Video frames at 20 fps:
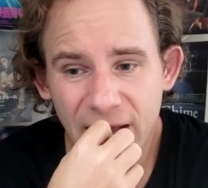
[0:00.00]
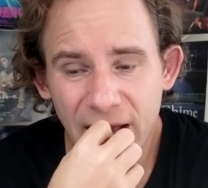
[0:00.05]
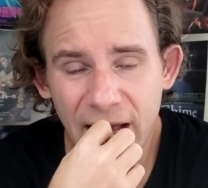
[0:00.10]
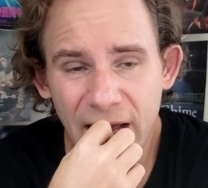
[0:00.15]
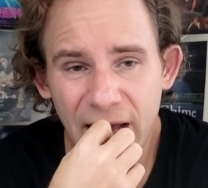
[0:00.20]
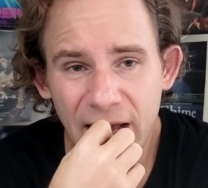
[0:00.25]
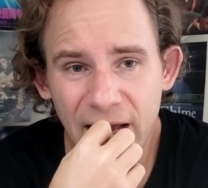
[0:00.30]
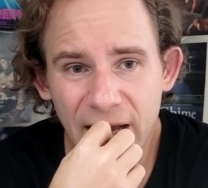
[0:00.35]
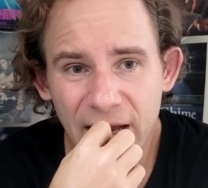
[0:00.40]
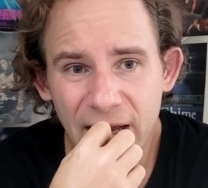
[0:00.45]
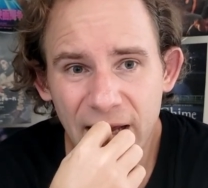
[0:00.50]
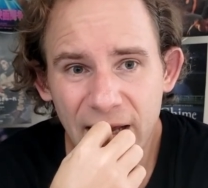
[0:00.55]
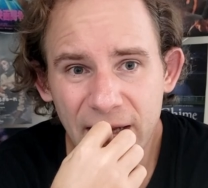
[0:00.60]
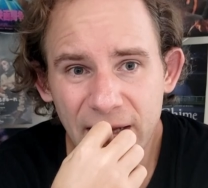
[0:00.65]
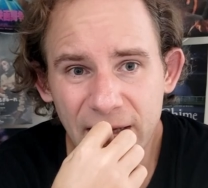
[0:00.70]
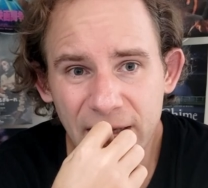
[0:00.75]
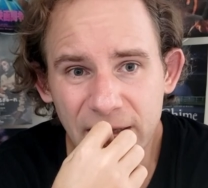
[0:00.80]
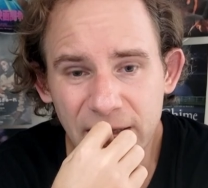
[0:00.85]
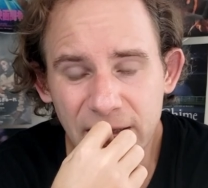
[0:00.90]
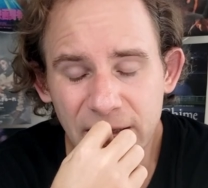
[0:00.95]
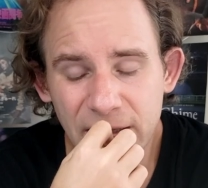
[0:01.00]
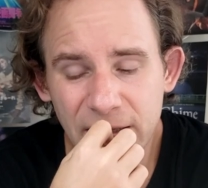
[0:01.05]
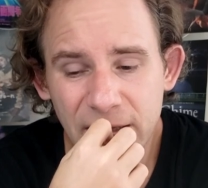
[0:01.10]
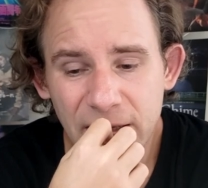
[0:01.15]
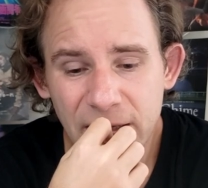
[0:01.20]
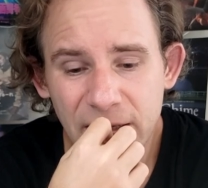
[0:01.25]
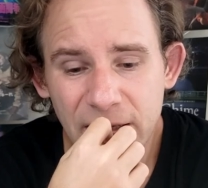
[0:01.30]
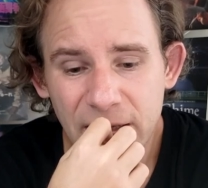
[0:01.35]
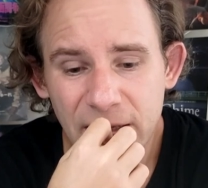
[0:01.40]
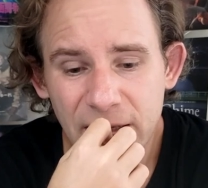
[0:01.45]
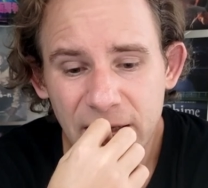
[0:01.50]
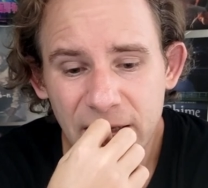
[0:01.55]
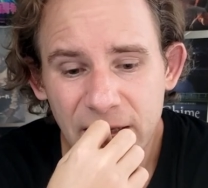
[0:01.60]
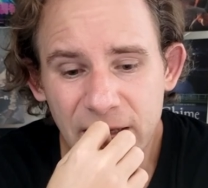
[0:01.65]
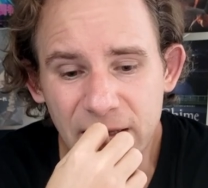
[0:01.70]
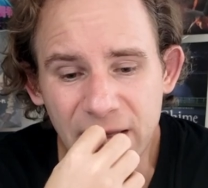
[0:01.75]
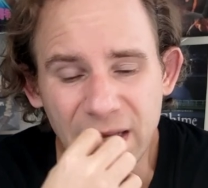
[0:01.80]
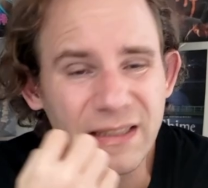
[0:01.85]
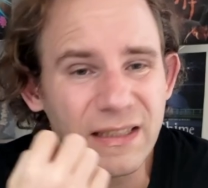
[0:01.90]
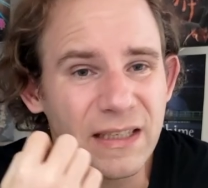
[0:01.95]
and
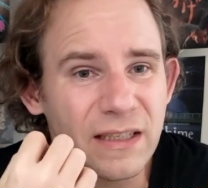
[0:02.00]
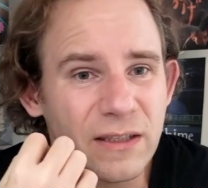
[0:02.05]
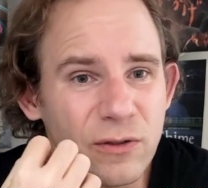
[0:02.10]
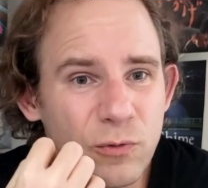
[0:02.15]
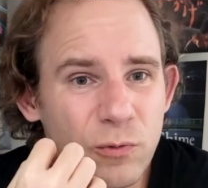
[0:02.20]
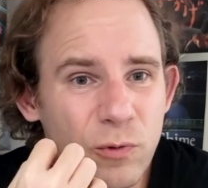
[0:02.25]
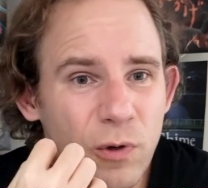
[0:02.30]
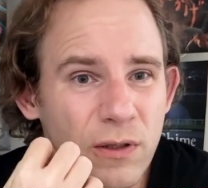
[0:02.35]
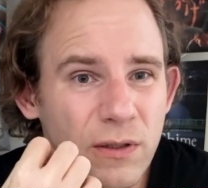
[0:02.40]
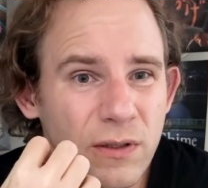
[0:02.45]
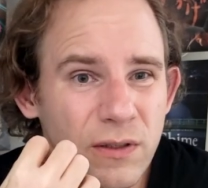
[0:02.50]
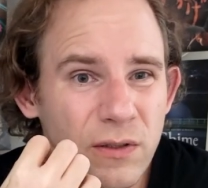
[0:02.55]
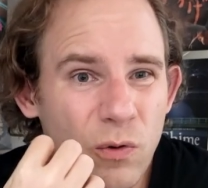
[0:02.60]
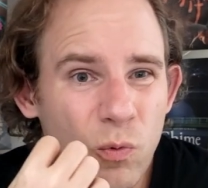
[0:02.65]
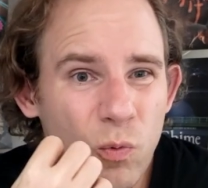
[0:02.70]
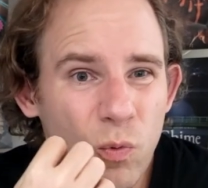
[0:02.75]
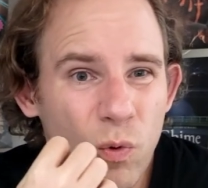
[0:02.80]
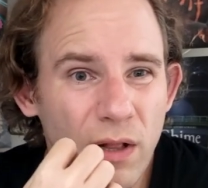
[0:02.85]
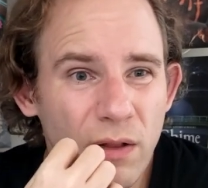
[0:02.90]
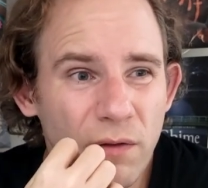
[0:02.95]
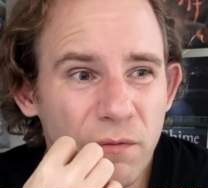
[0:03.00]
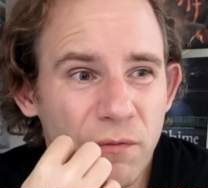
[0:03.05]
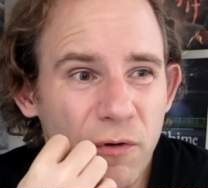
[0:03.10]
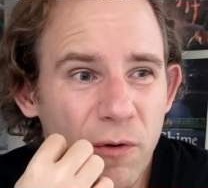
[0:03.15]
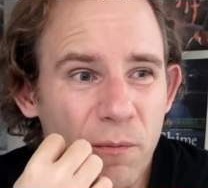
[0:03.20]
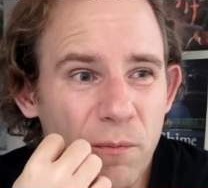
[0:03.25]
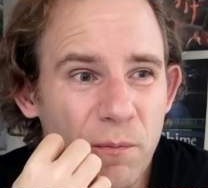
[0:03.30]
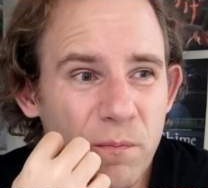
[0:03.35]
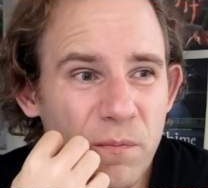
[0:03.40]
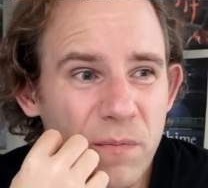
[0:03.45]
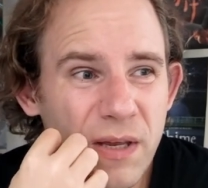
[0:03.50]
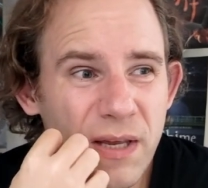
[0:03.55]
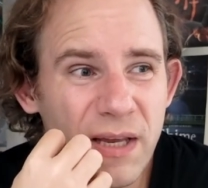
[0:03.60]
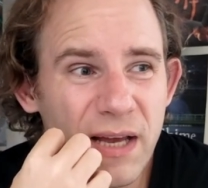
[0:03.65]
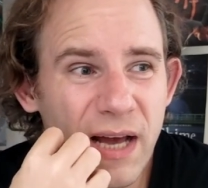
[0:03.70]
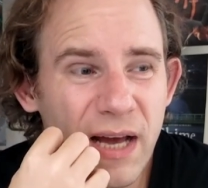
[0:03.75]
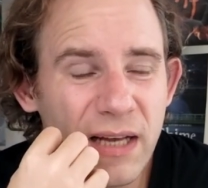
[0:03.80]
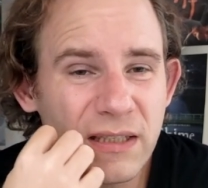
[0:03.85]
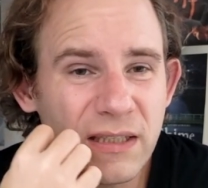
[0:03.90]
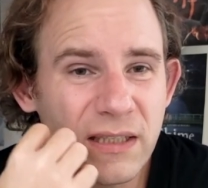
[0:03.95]
that didn't work so well for
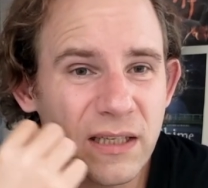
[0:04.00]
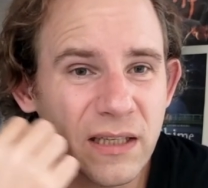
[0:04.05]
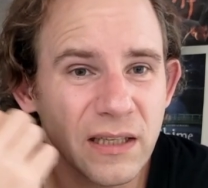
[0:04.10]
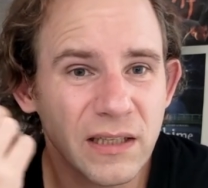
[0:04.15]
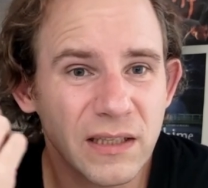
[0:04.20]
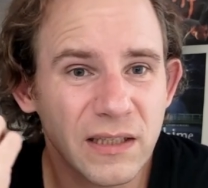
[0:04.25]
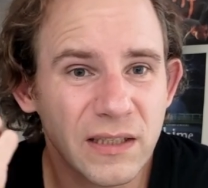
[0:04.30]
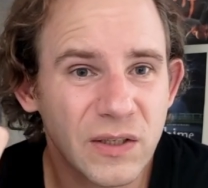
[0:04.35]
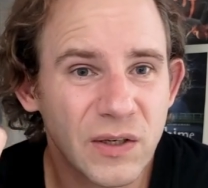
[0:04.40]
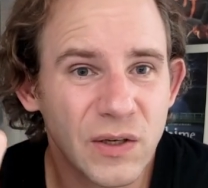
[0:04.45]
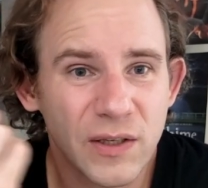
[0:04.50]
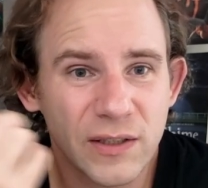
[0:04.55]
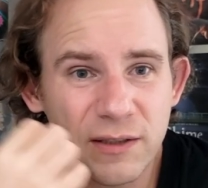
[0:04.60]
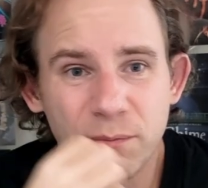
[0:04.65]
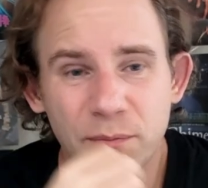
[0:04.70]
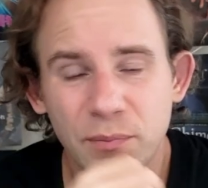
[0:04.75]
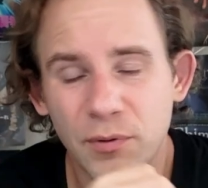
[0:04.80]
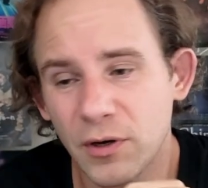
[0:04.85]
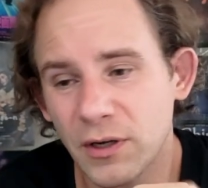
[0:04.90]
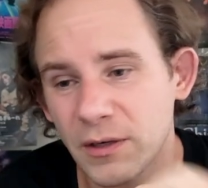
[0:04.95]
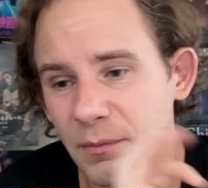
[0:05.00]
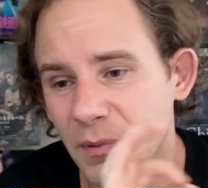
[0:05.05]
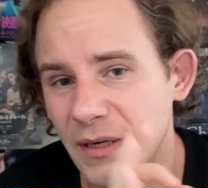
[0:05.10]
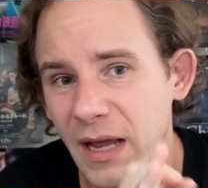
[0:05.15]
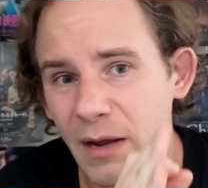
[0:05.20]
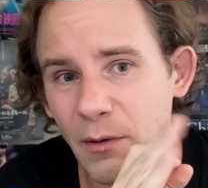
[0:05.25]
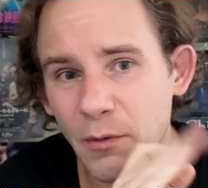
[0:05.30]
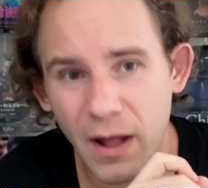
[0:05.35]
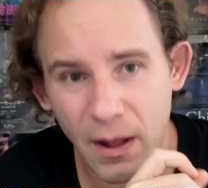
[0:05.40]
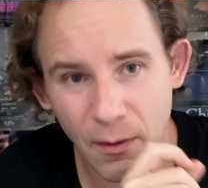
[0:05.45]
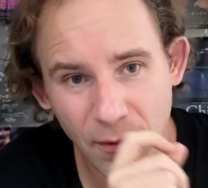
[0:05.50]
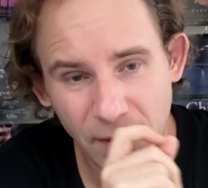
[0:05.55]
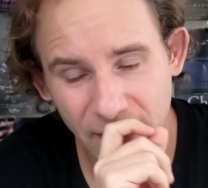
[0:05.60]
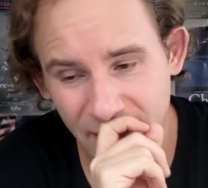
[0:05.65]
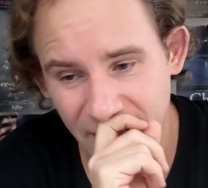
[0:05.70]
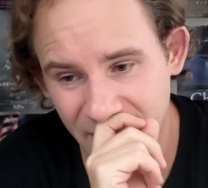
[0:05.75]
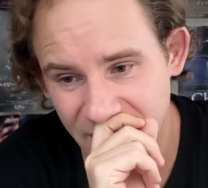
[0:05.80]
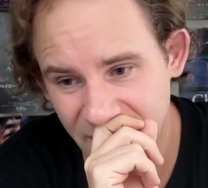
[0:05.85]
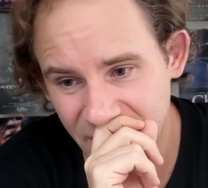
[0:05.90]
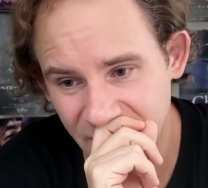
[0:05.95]
me until a certain point, but I will
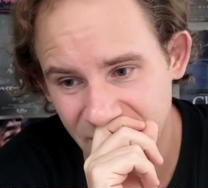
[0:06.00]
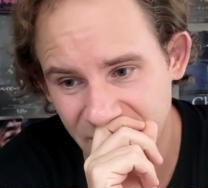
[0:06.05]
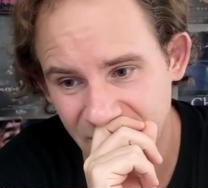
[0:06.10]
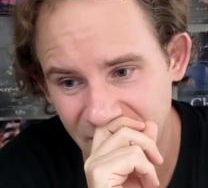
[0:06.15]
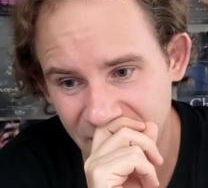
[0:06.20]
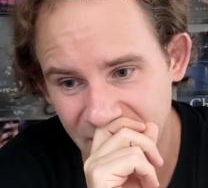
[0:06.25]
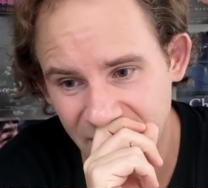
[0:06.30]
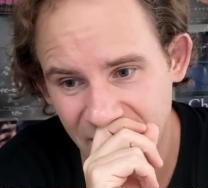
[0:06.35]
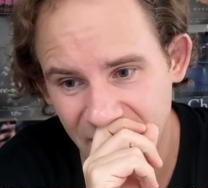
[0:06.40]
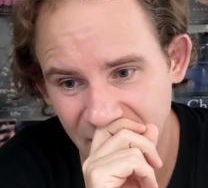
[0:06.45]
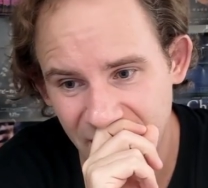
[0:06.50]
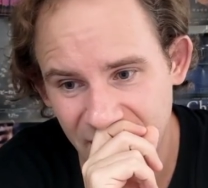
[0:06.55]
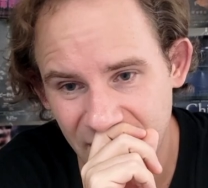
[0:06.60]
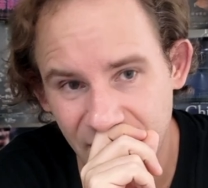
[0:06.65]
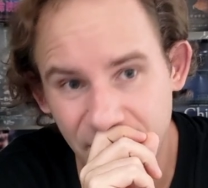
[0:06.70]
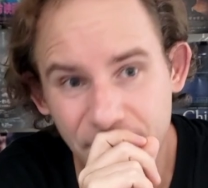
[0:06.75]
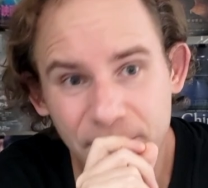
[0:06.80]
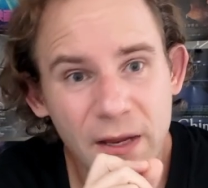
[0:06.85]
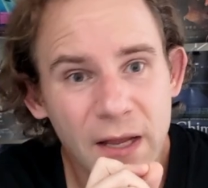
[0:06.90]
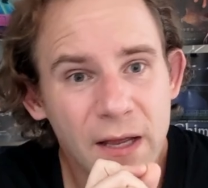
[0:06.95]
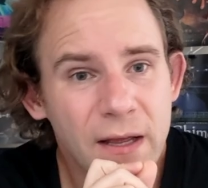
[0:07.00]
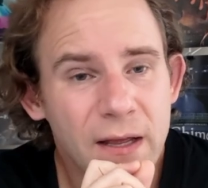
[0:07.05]
get to that later.